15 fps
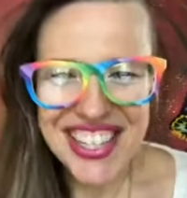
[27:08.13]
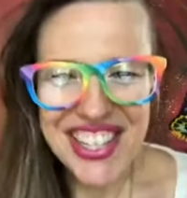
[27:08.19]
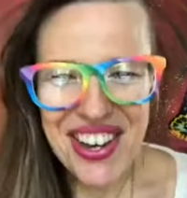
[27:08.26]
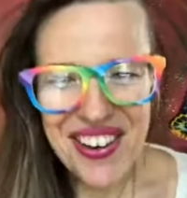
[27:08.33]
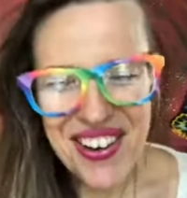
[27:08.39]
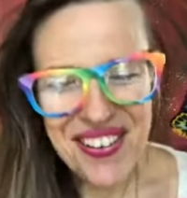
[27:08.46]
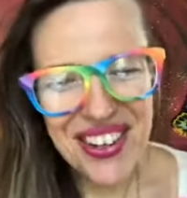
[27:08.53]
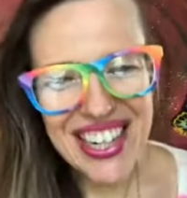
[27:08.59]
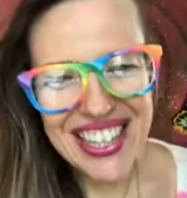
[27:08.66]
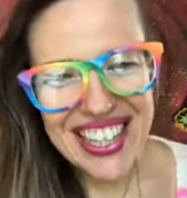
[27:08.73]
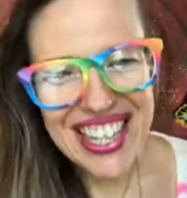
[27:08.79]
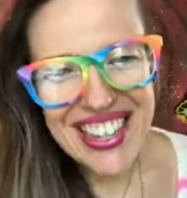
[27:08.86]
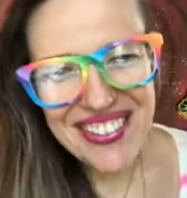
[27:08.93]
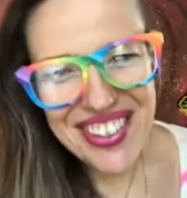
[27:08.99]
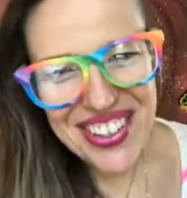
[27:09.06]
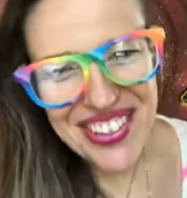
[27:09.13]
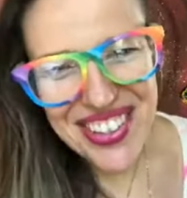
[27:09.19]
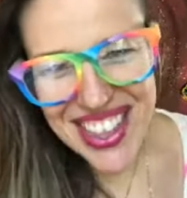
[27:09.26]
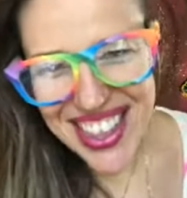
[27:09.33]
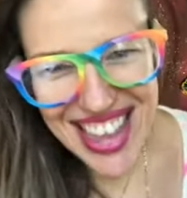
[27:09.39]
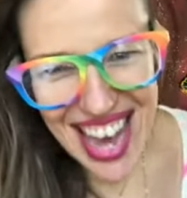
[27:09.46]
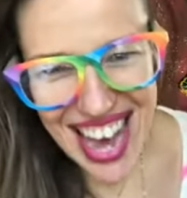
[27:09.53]
So I want to leave you
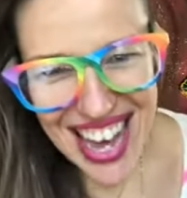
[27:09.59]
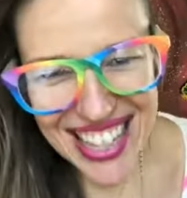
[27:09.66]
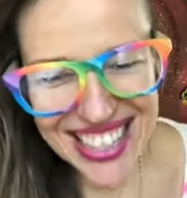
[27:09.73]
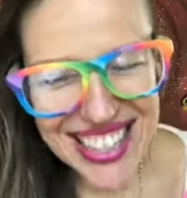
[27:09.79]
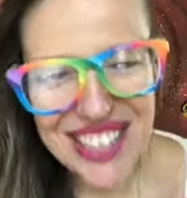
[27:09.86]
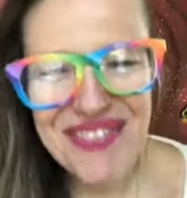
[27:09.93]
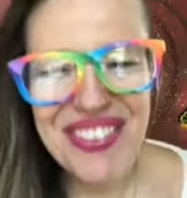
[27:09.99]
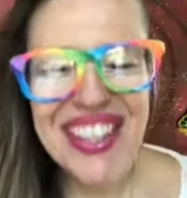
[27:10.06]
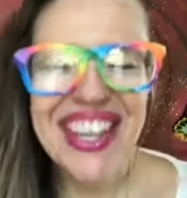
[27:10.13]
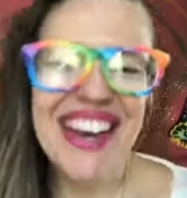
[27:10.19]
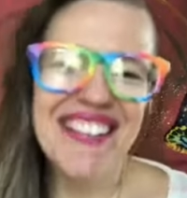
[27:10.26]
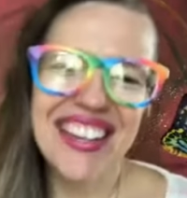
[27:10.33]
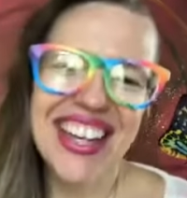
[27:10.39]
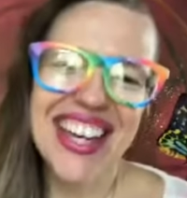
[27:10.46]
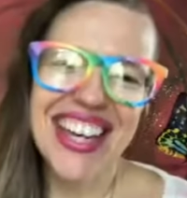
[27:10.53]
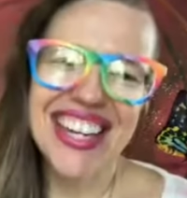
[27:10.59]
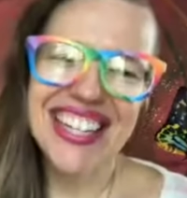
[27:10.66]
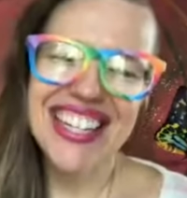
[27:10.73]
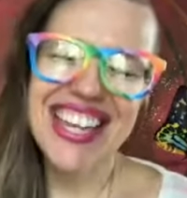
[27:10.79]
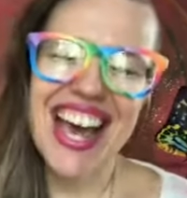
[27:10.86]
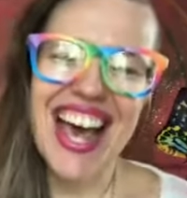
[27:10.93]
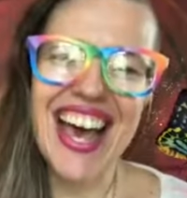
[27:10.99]
with that,
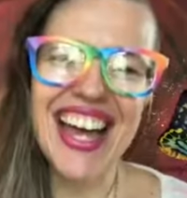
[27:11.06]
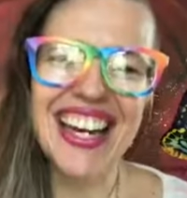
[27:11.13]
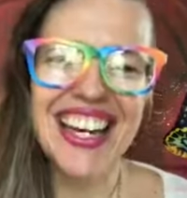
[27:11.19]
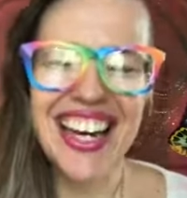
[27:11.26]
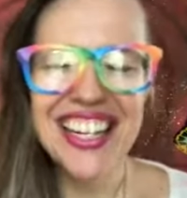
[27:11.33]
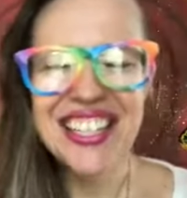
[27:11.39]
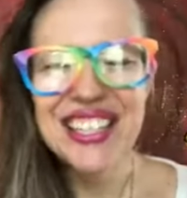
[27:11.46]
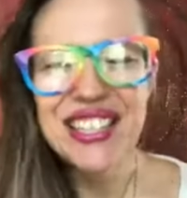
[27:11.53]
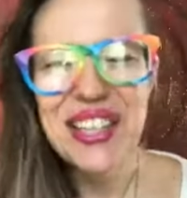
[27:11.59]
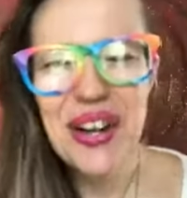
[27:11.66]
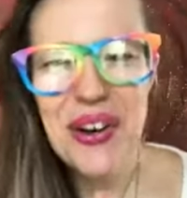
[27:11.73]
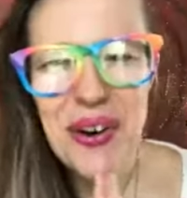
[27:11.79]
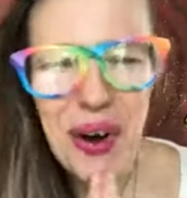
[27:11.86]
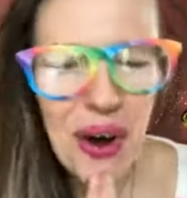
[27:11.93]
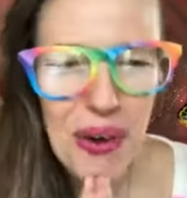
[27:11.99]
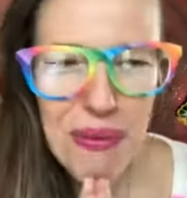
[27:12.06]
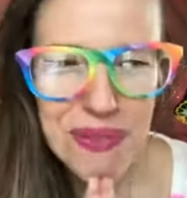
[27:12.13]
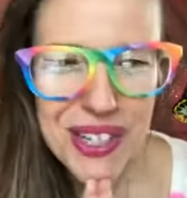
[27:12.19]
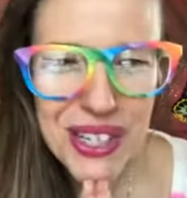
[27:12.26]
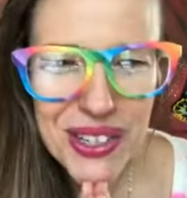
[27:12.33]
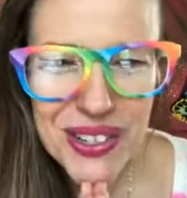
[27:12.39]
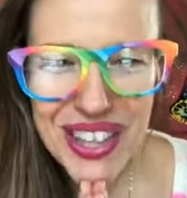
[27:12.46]
beloved, and I so
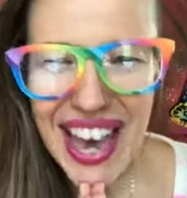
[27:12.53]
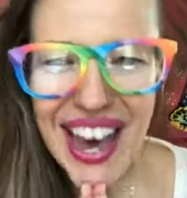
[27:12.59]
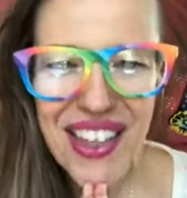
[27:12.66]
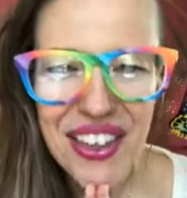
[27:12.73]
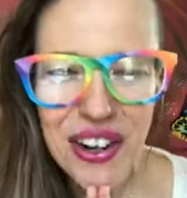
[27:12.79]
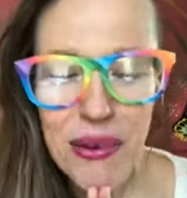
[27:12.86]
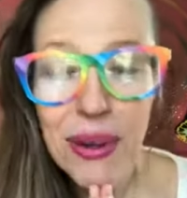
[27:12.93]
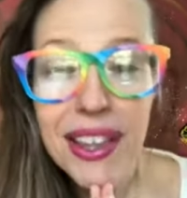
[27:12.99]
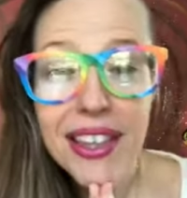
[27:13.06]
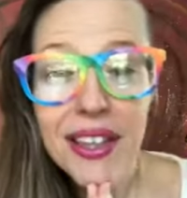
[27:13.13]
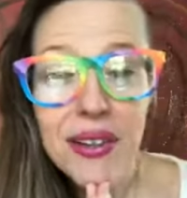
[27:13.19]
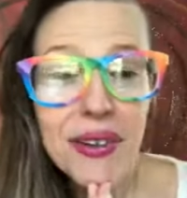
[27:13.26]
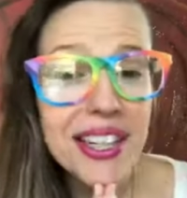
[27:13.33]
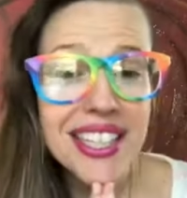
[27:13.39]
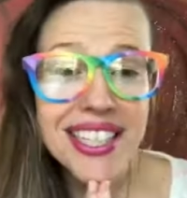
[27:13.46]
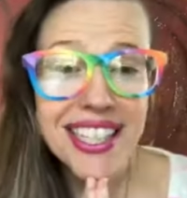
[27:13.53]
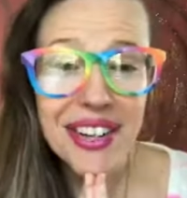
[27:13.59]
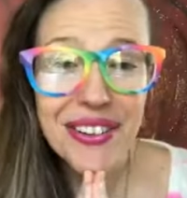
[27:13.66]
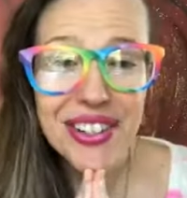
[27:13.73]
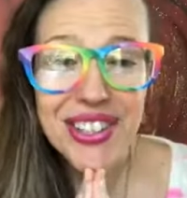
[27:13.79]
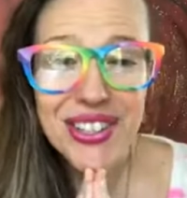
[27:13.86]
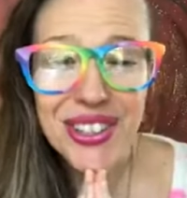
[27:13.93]
hope to gather with you in
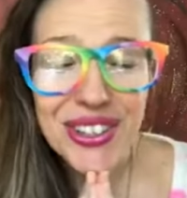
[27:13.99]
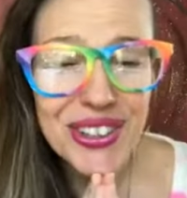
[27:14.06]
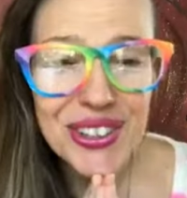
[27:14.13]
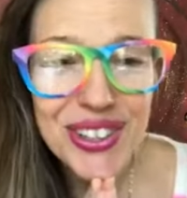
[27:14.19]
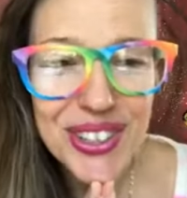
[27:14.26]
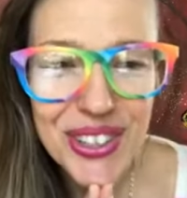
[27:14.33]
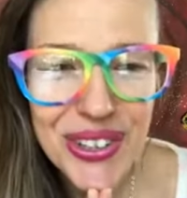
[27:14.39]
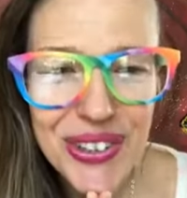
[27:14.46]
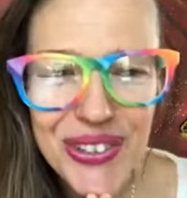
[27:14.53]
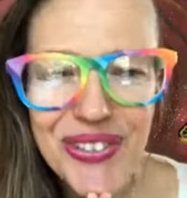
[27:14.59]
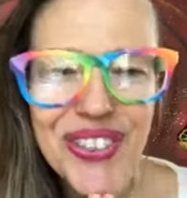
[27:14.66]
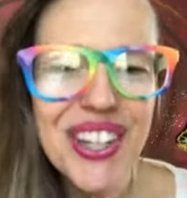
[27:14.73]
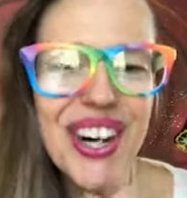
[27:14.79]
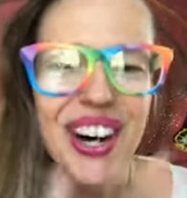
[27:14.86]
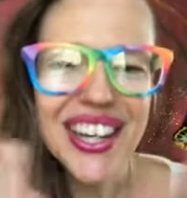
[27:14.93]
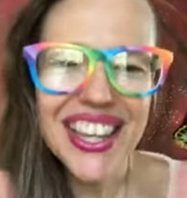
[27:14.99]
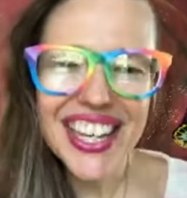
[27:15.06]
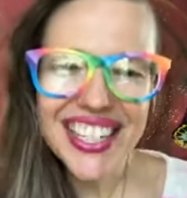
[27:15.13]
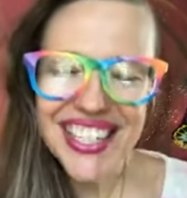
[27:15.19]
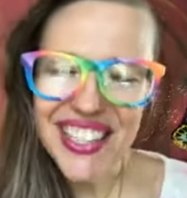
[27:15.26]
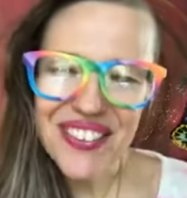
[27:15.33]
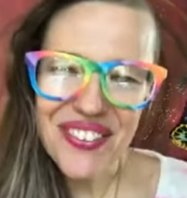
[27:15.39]
Sacred Circle soon,
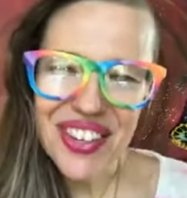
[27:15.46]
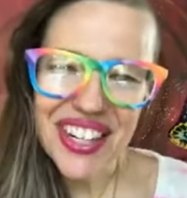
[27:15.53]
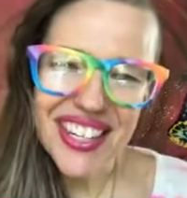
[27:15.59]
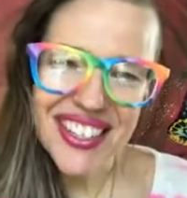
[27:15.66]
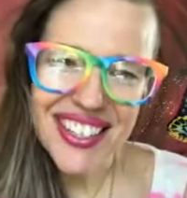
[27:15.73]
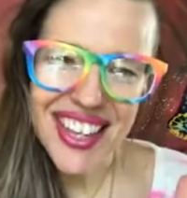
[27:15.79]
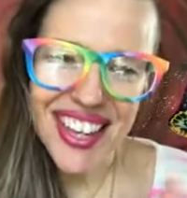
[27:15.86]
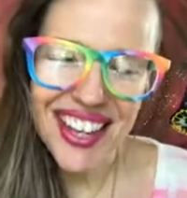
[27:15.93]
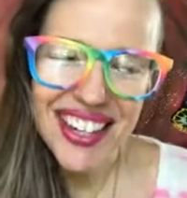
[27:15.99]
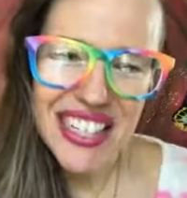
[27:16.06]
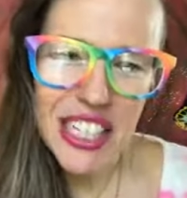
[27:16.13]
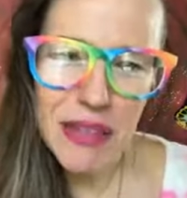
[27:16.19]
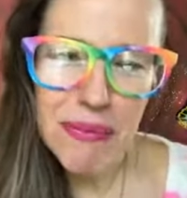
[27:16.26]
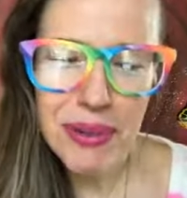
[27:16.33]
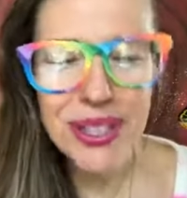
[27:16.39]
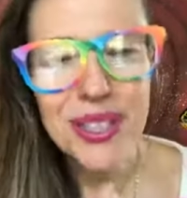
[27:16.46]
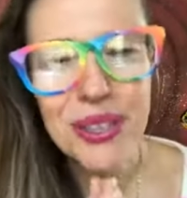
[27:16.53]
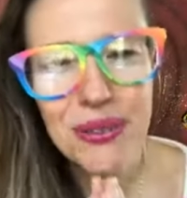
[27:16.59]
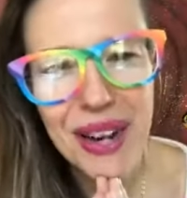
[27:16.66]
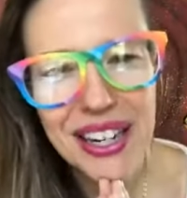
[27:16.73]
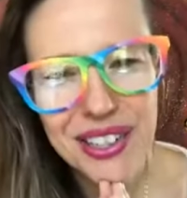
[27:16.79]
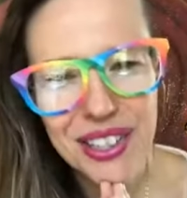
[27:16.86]
regardless if it is in deep
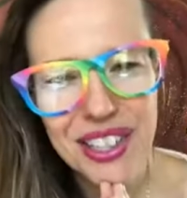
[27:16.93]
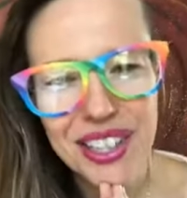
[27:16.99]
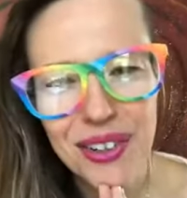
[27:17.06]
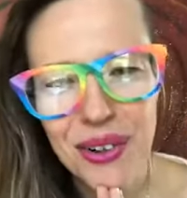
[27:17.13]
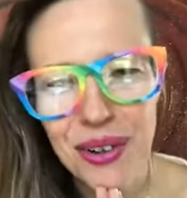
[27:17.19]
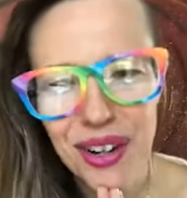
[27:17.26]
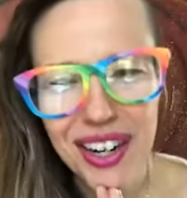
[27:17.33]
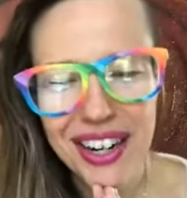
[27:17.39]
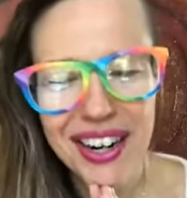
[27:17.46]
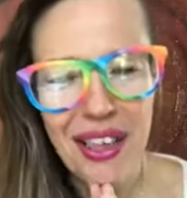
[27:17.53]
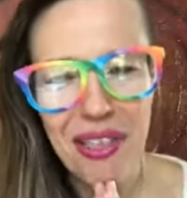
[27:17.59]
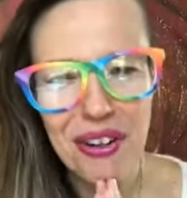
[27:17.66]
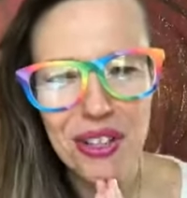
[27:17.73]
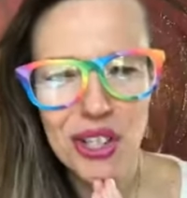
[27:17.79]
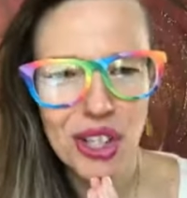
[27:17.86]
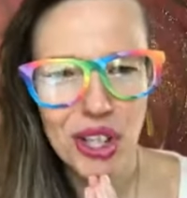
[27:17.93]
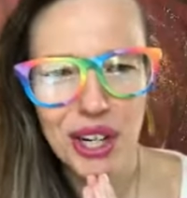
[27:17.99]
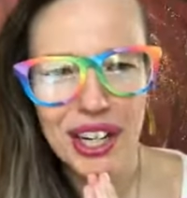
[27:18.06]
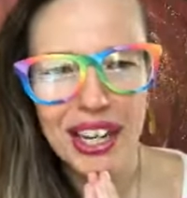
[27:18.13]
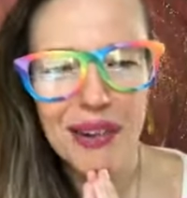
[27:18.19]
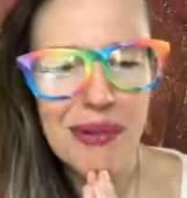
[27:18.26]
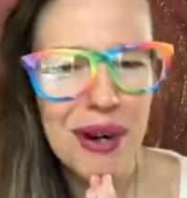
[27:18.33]
surrender or another
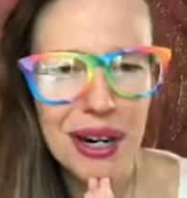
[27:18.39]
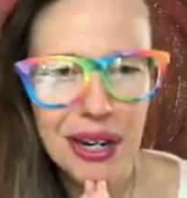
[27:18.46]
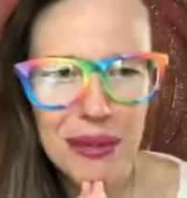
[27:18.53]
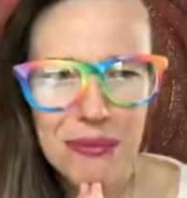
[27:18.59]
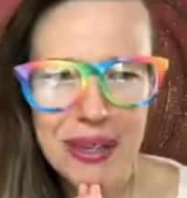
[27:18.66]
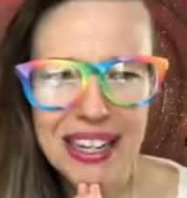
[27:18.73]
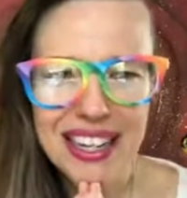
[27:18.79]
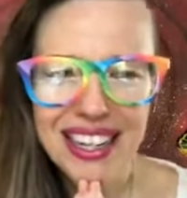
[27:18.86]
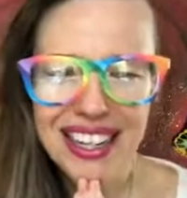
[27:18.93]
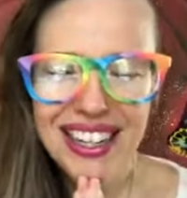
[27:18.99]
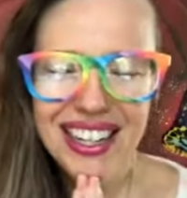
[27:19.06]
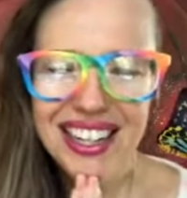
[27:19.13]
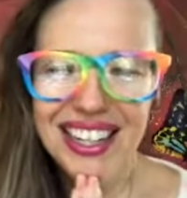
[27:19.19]
journey. We're going to be